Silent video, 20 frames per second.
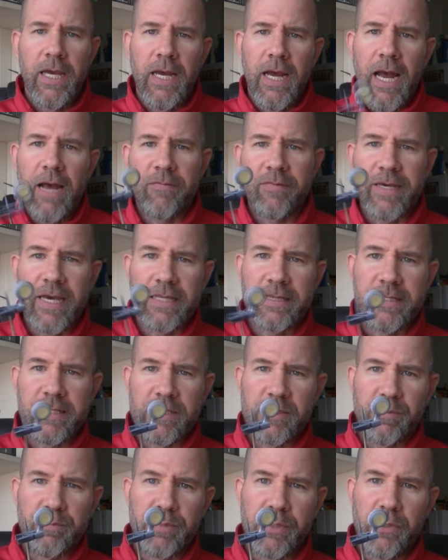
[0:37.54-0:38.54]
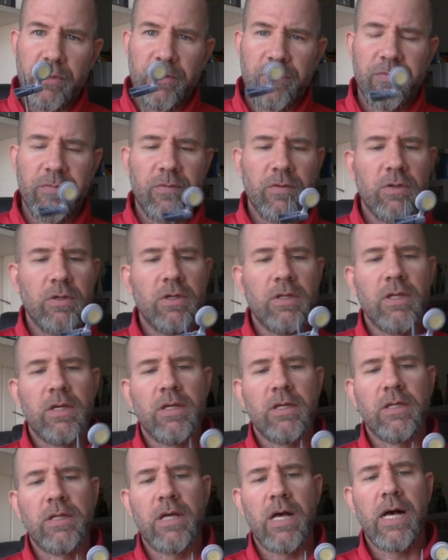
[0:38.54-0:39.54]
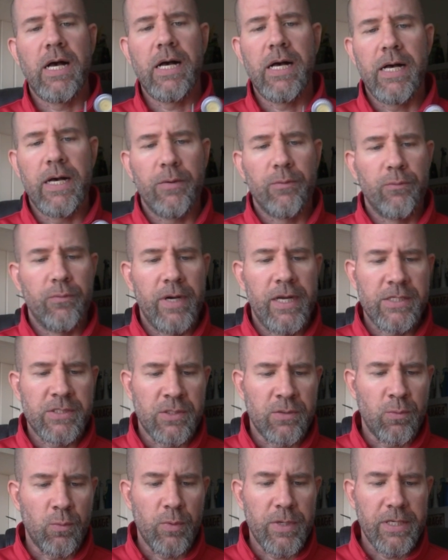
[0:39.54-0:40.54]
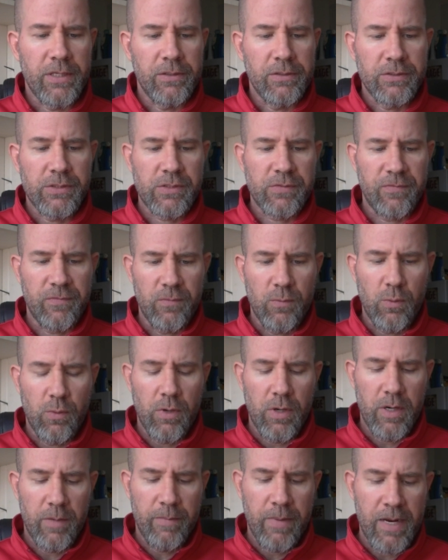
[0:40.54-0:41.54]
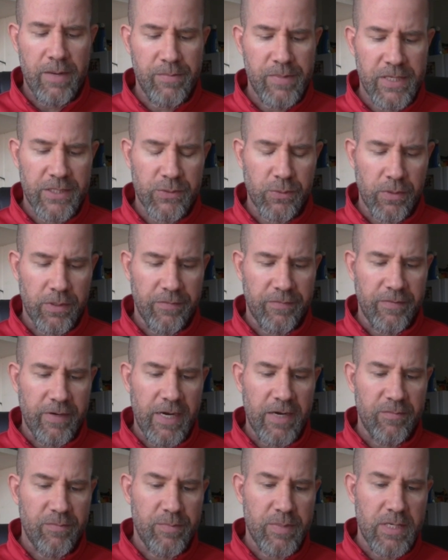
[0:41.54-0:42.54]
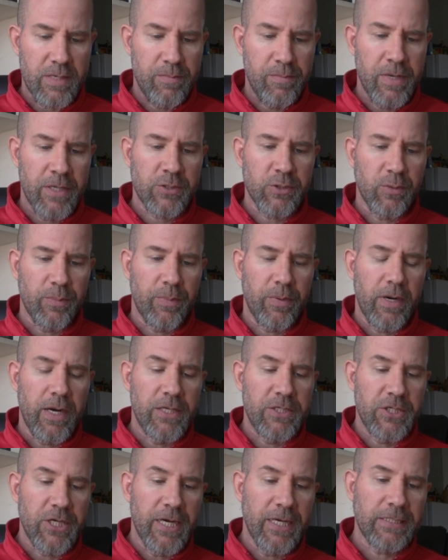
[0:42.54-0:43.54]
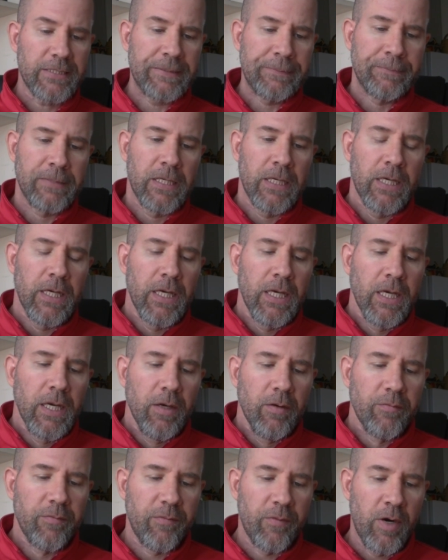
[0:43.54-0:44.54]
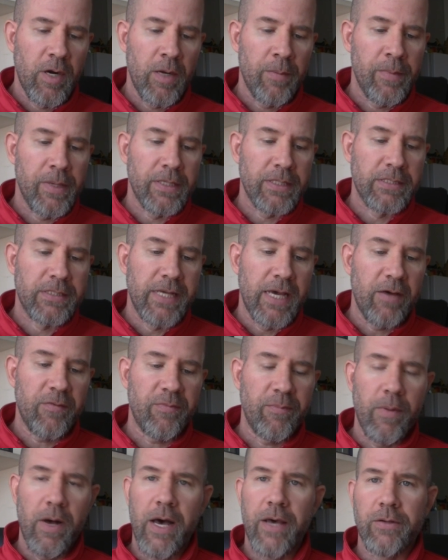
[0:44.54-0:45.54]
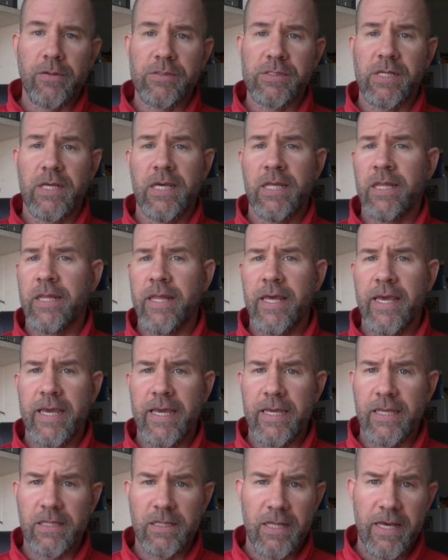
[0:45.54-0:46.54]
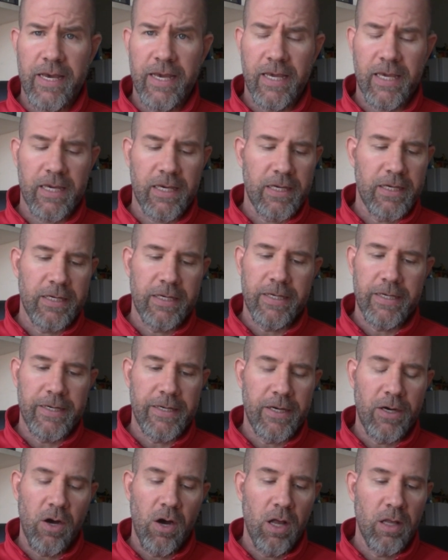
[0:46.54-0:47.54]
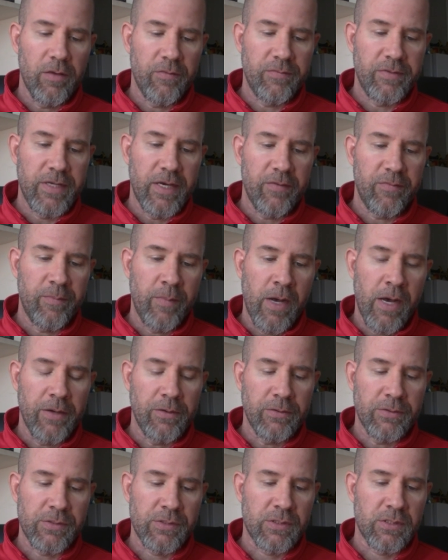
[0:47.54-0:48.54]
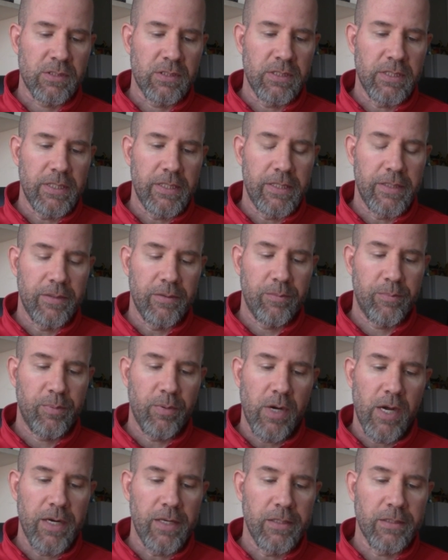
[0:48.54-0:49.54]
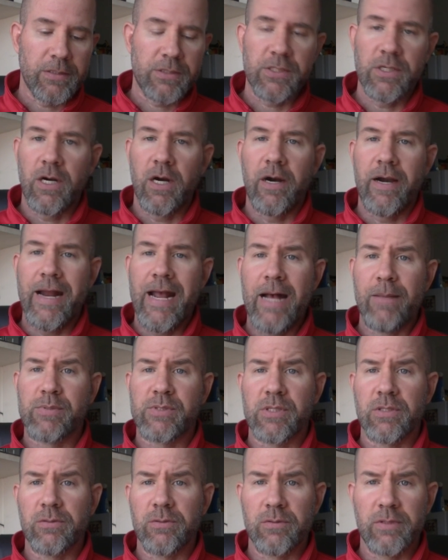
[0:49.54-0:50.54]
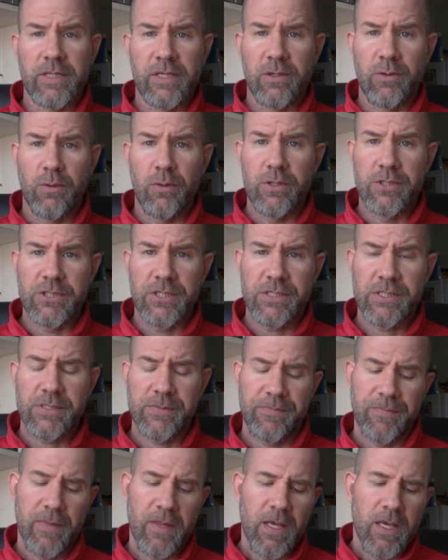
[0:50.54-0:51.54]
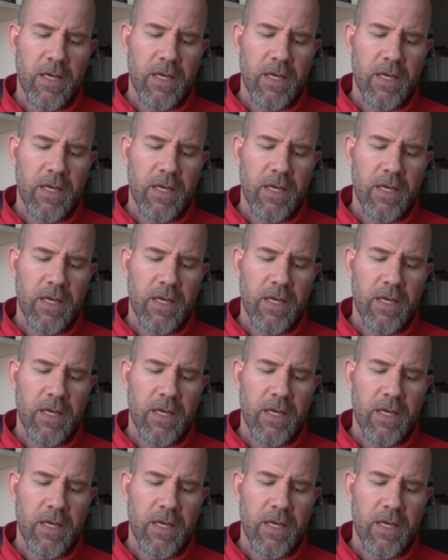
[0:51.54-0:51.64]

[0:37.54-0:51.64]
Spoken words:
I've got these beautiful resin wheels for my B25B Mitchell project from Def Models, and they, like all of Def Models products, are absolutely gorgeous.